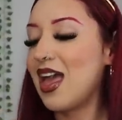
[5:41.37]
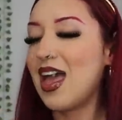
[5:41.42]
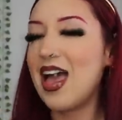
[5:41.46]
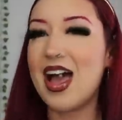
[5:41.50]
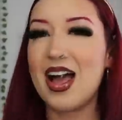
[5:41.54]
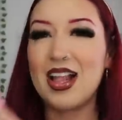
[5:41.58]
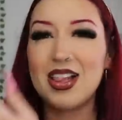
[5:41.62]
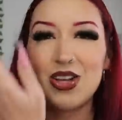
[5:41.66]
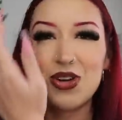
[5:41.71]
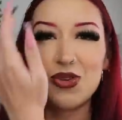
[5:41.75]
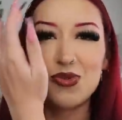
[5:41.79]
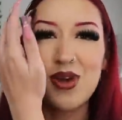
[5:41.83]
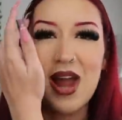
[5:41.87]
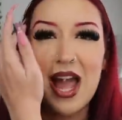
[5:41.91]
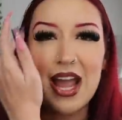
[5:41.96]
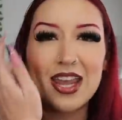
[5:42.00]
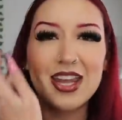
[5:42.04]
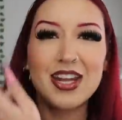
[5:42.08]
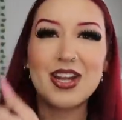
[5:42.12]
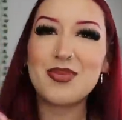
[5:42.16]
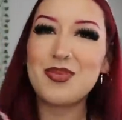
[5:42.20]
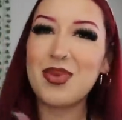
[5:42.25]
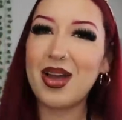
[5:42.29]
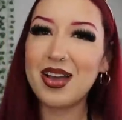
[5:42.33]
hello
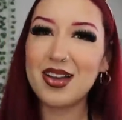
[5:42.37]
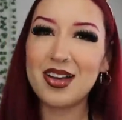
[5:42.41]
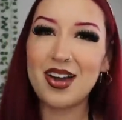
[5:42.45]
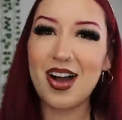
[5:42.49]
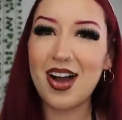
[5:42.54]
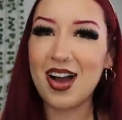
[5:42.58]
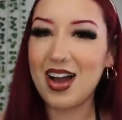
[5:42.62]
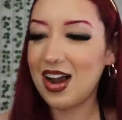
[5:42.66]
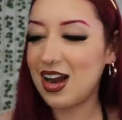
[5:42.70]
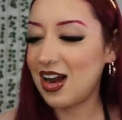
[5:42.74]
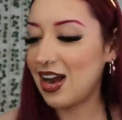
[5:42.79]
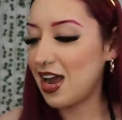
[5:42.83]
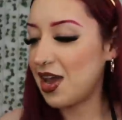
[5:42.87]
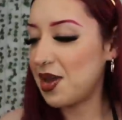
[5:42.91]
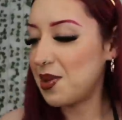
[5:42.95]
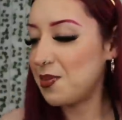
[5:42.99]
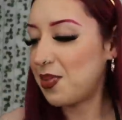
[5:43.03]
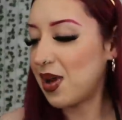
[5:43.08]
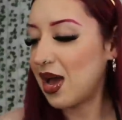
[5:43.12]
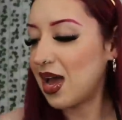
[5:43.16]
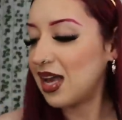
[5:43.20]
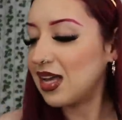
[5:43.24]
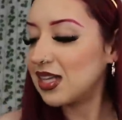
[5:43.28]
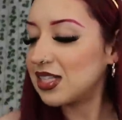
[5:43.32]
racking up my cart and
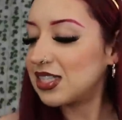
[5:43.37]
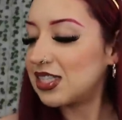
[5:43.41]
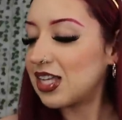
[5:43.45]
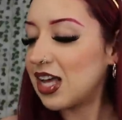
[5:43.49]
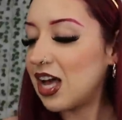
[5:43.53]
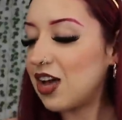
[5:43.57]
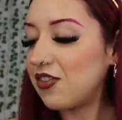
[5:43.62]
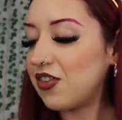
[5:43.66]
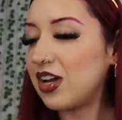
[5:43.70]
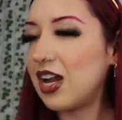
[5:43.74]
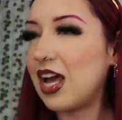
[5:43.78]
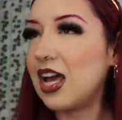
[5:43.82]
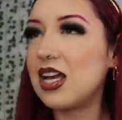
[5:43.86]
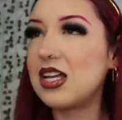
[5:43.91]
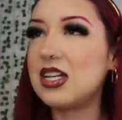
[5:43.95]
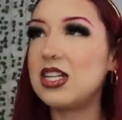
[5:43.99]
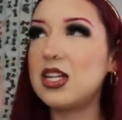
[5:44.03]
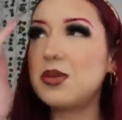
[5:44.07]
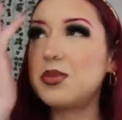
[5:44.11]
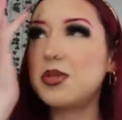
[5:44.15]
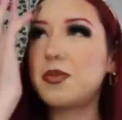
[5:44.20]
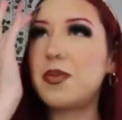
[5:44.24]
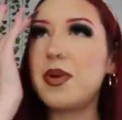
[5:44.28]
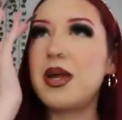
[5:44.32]
buying stuff and I
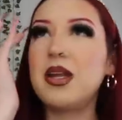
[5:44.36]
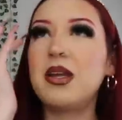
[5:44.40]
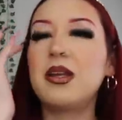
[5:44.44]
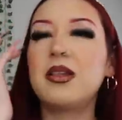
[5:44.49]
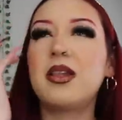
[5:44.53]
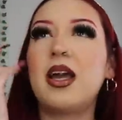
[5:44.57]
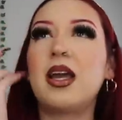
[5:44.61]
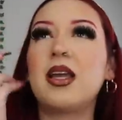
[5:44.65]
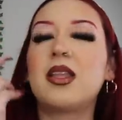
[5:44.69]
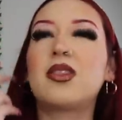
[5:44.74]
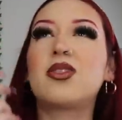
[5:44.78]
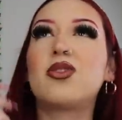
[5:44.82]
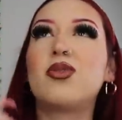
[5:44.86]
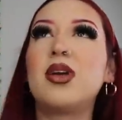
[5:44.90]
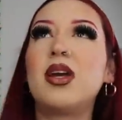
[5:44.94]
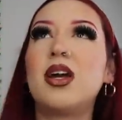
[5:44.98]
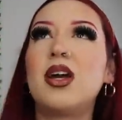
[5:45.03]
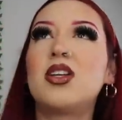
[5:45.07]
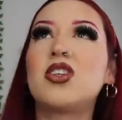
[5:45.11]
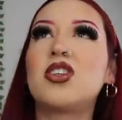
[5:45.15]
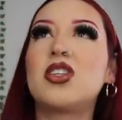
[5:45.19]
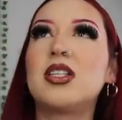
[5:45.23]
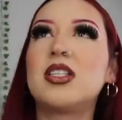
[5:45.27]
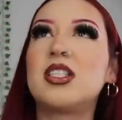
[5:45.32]
ended up spending like
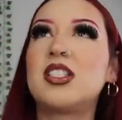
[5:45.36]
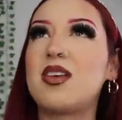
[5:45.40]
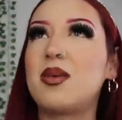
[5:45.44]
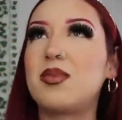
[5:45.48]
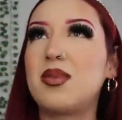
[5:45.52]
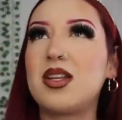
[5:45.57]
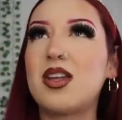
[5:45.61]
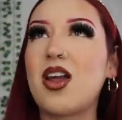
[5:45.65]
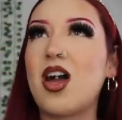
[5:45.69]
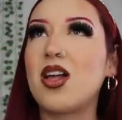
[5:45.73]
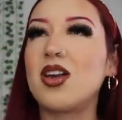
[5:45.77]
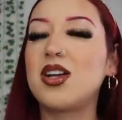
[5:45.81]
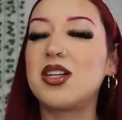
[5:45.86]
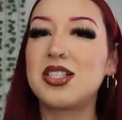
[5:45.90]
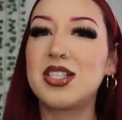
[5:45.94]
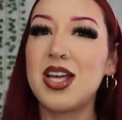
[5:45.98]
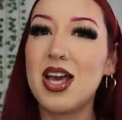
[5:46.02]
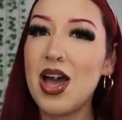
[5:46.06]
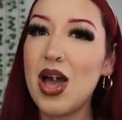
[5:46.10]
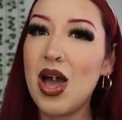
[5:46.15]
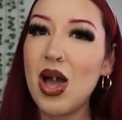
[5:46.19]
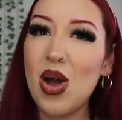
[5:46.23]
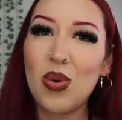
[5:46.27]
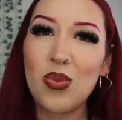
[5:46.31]
300 and something dollars
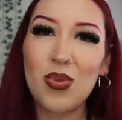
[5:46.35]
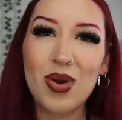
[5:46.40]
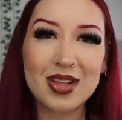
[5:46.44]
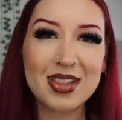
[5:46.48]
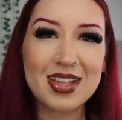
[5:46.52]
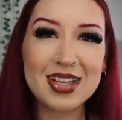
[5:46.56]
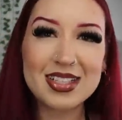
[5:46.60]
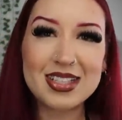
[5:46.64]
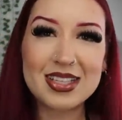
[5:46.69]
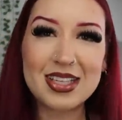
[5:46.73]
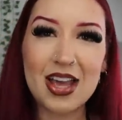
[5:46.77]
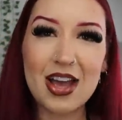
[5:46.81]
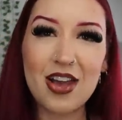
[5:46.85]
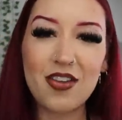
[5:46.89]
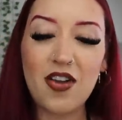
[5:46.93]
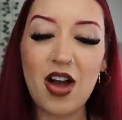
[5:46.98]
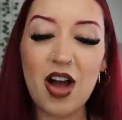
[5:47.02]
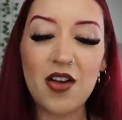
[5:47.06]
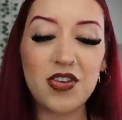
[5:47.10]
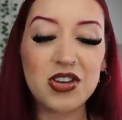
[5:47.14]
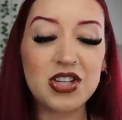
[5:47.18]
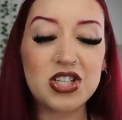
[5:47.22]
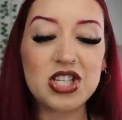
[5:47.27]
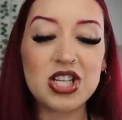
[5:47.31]
worth of stuff
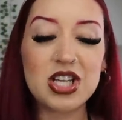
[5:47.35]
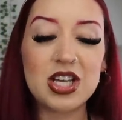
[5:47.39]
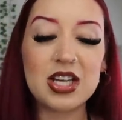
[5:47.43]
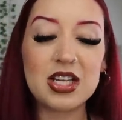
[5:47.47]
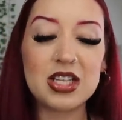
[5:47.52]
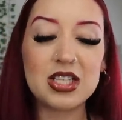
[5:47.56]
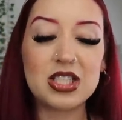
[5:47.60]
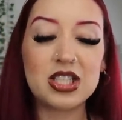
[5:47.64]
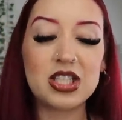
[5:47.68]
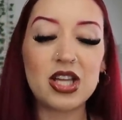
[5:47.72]
off of Shein.